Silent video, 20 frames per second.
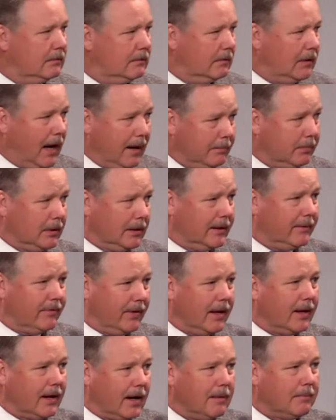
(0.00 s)
I believe
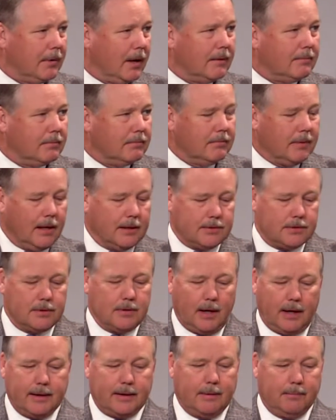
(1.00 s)
that. I,
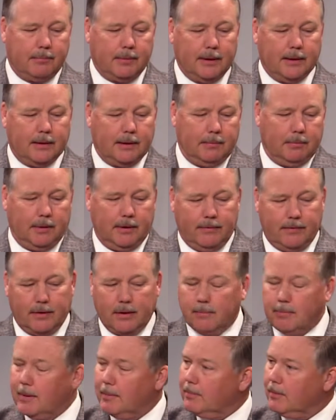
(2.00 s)
I, I, completely believe there
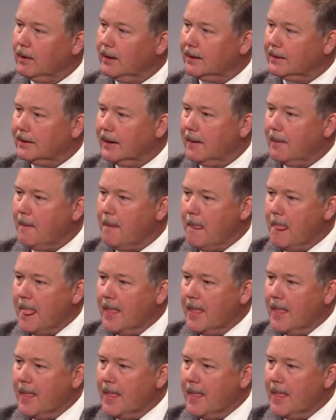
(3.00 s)
are people like that.